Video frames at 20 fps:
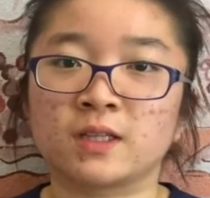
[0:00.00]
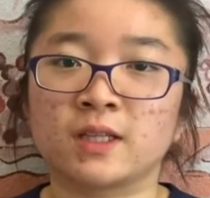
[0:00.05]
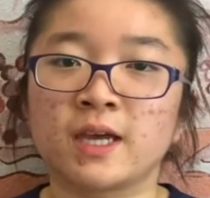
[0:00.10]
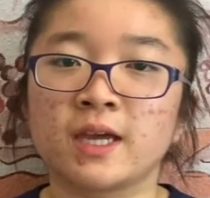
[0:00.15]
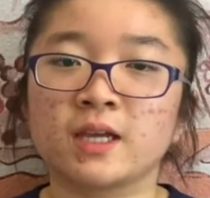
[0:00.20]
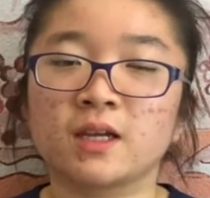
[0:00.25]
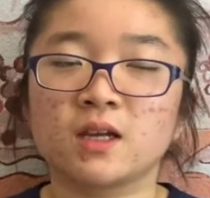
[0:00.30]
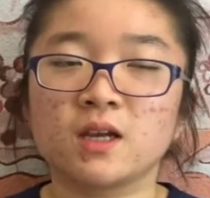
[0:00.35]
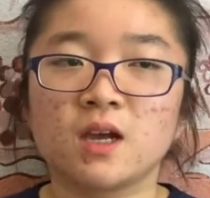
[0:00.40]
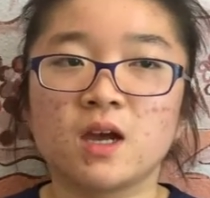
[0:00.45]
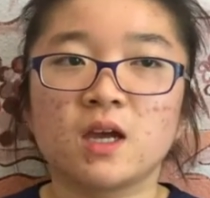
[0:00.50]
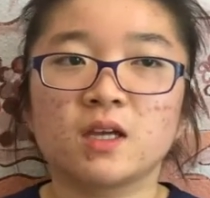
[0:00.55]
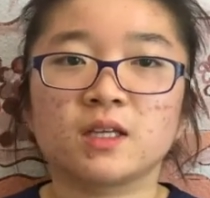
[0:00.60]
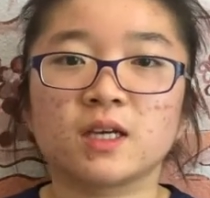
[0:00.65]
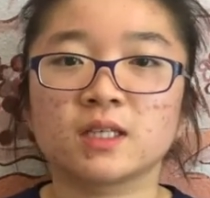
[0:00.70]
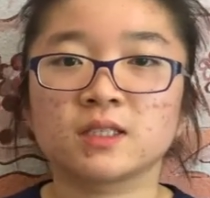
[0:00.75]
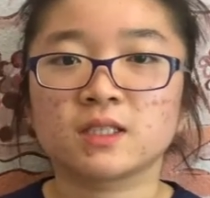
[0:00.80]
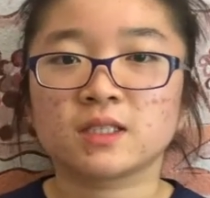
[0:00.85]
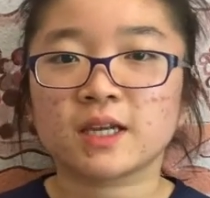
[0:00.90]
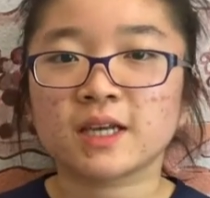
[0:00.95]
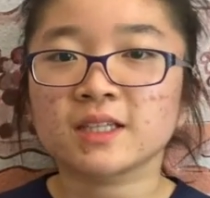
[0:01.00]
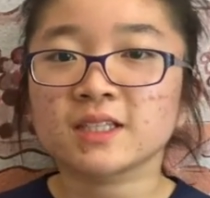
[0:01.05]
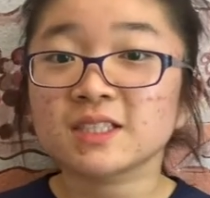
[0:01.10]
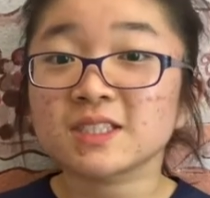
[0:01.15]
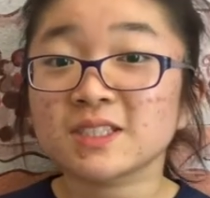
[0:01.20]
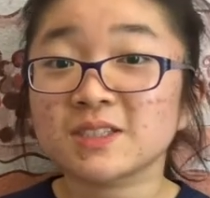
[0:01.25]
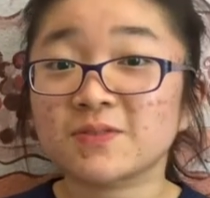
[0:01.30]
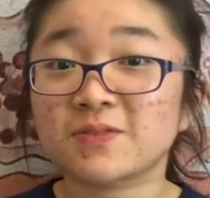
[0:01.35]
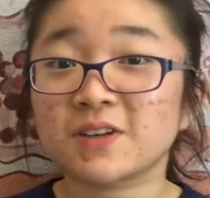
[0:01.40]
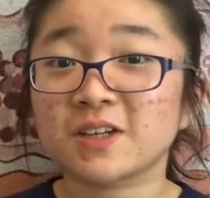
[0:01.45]
Like, yes, again,
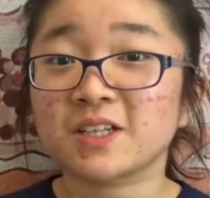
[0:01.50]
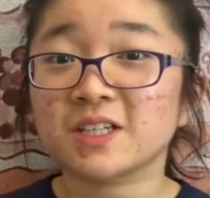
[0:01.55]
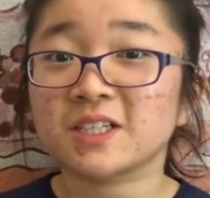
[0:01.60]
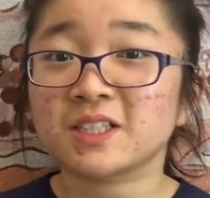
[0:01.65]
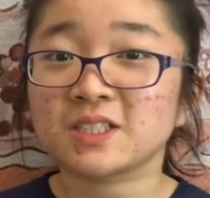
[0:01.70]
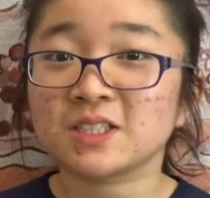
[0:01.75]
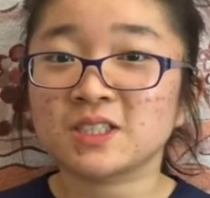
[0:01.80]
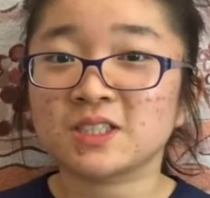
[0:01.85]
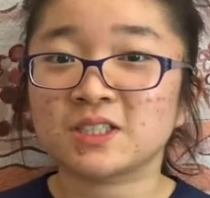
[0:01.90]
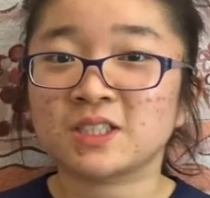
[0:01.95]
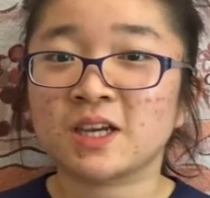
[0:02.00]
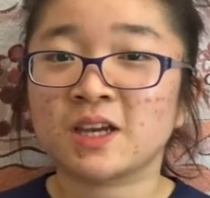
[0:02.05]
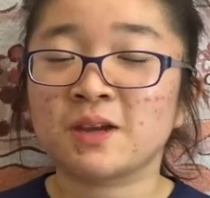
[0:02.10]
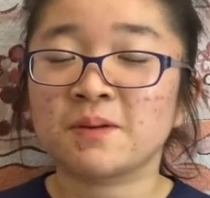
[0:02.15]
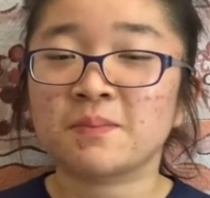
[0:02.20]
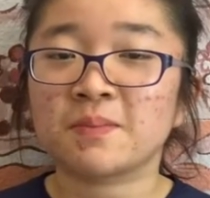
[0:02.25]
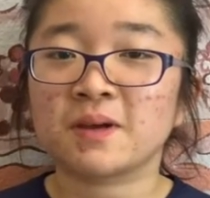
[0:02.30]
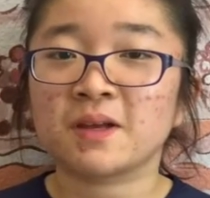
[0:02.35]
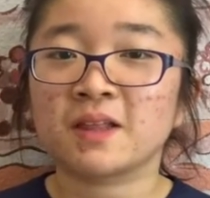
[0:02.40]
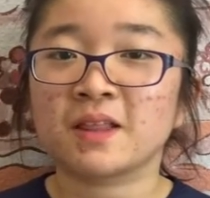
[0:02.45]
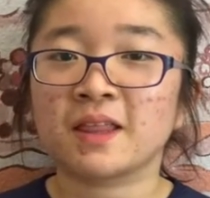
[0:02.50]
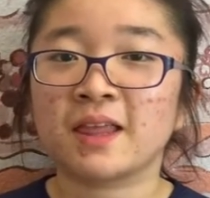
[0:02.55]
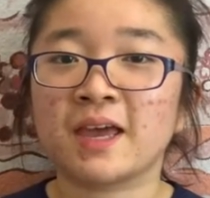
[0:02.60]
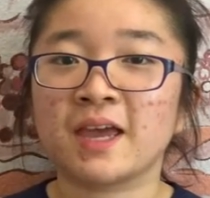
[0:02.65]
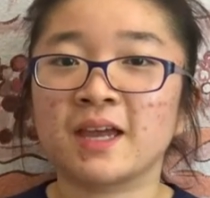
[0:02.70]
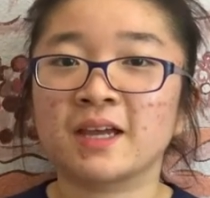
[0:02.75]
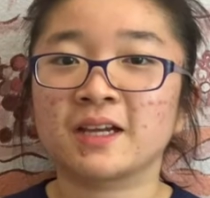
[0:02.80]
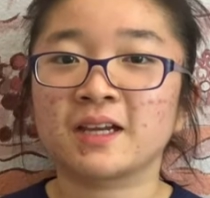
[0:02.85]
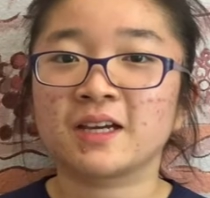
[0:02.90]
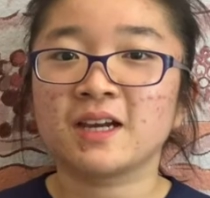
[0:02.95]
this is very cliche, but
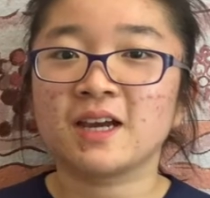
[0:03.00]
like,